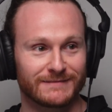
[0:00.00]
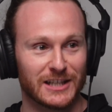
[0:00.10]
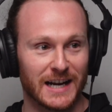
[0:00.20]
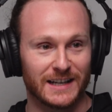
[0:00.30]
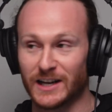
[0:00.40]

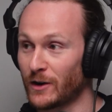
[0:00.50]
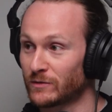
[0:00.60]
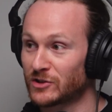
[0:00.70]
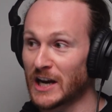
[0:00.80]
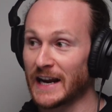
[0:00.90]

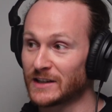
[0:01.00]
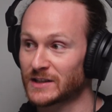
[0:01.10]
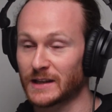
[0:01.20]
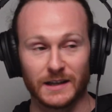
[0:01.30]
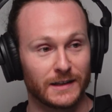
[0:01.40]

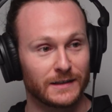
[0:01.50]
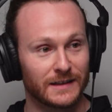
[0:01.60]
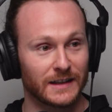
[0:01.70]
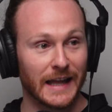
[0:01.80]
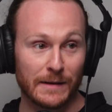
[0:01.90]
change the
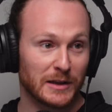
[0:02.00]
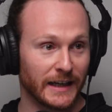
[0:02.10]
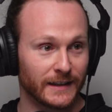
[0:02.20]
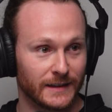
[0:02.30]
labeling?